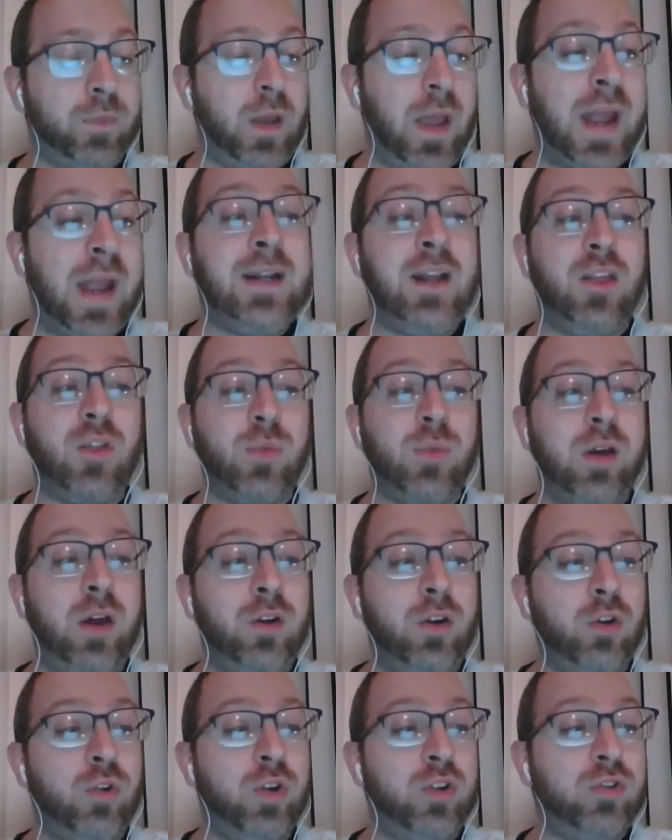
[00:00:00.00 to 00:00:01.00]

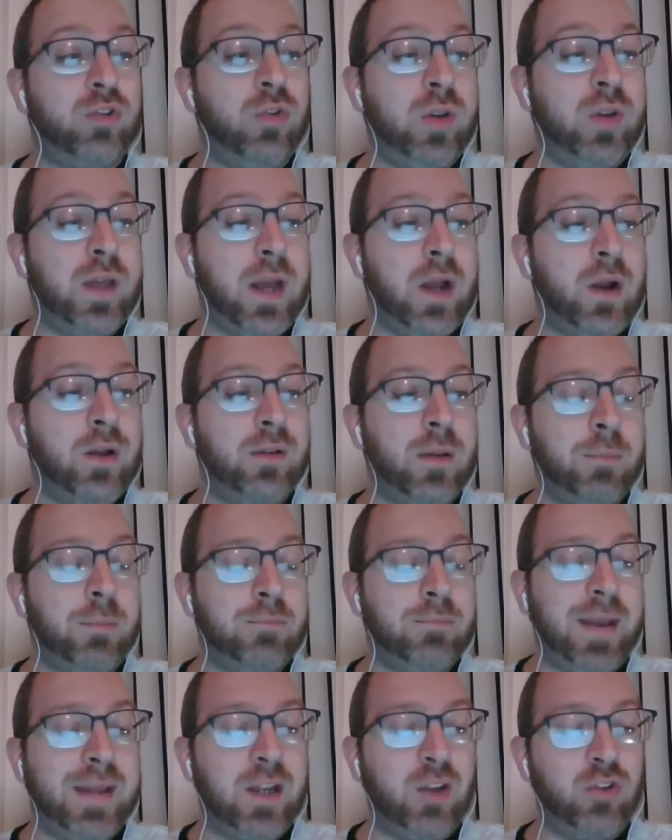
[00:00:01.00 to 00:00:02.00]
8,300 Chris Gutierrez,
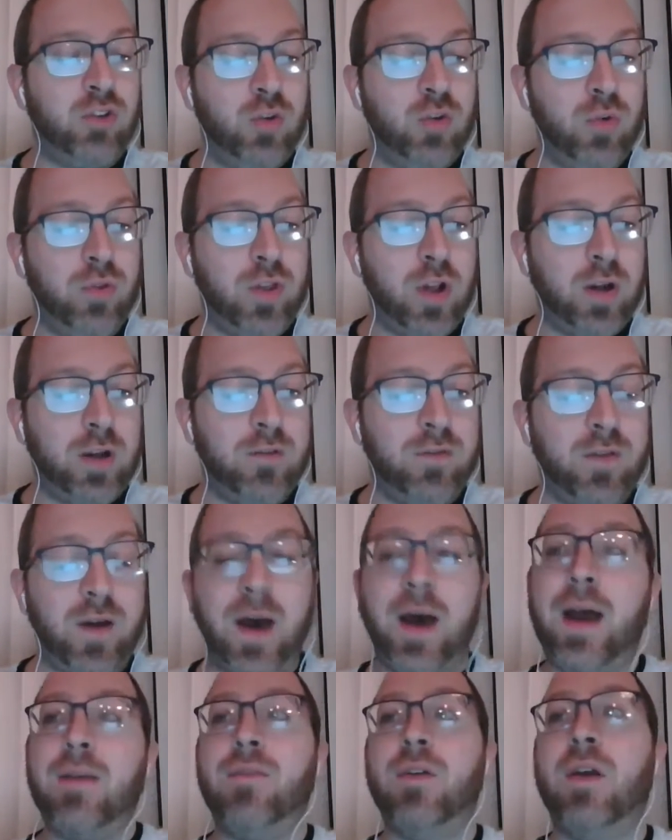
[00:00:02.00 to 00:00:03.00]
minus
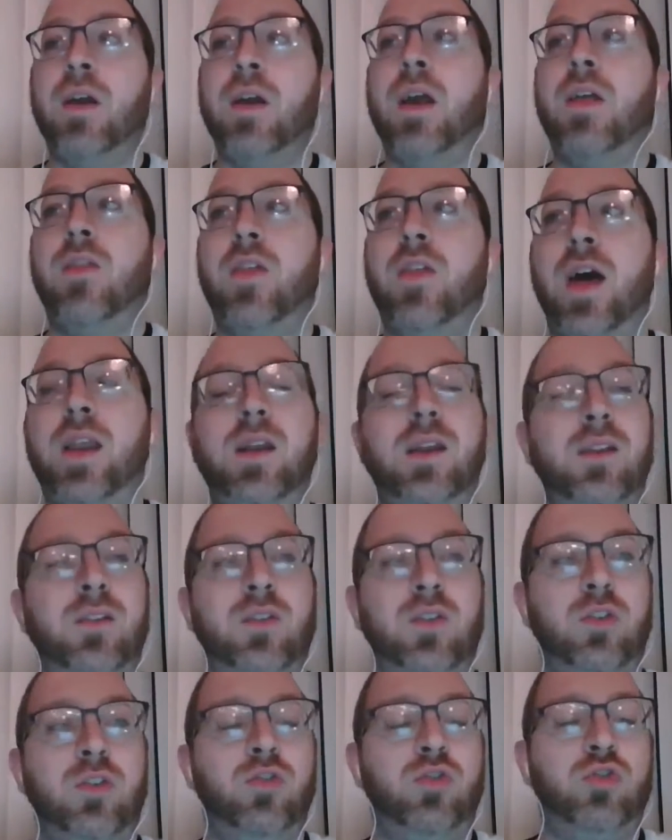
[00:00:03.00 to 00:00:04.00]
235. That
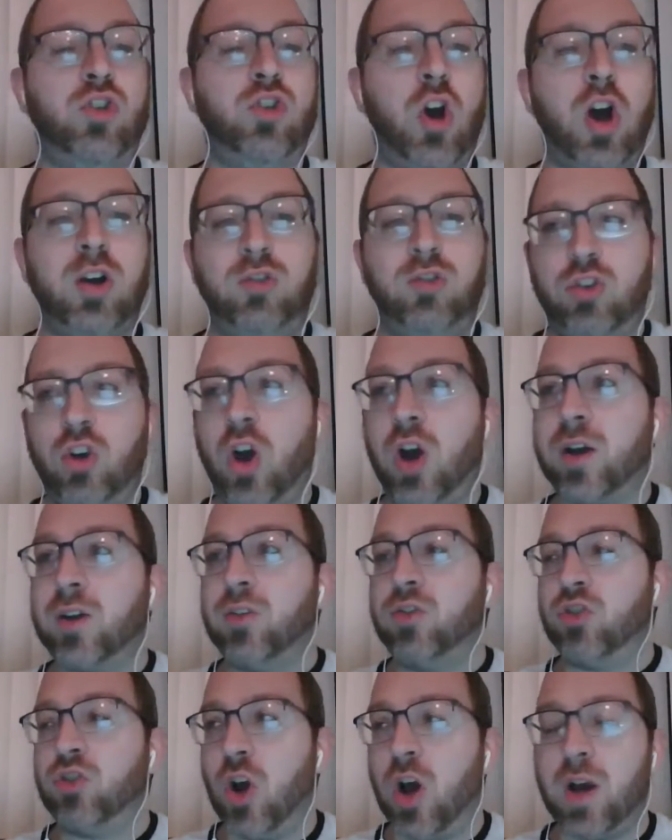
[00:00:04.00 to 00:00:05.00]
is chalk,
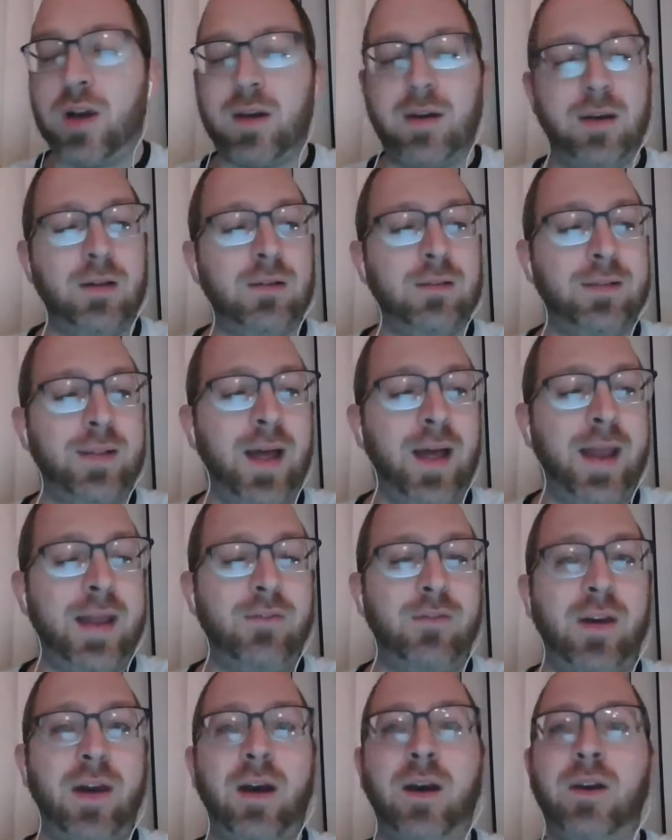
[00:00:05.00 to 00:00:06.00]
chalk, chalk,
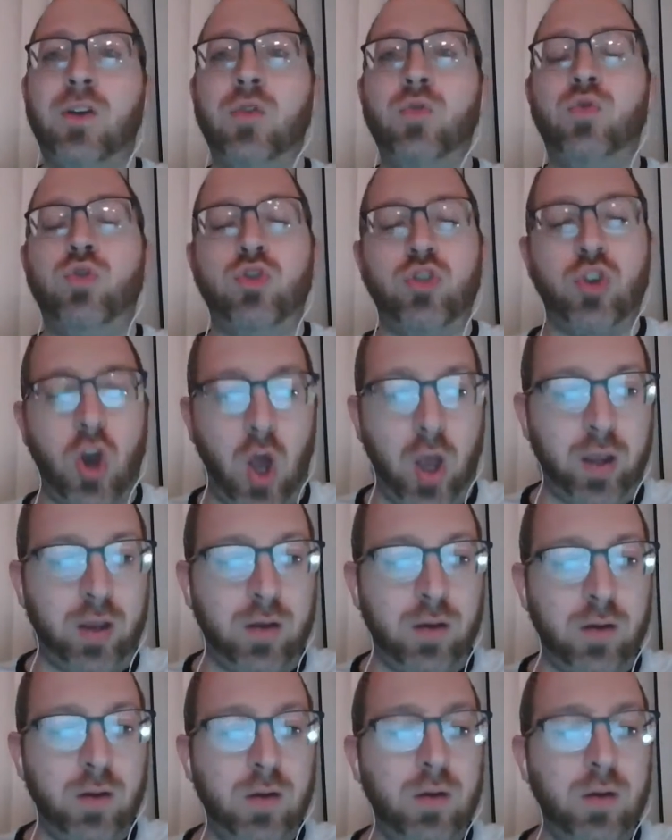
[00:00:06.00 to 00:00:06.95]
line value, chalk.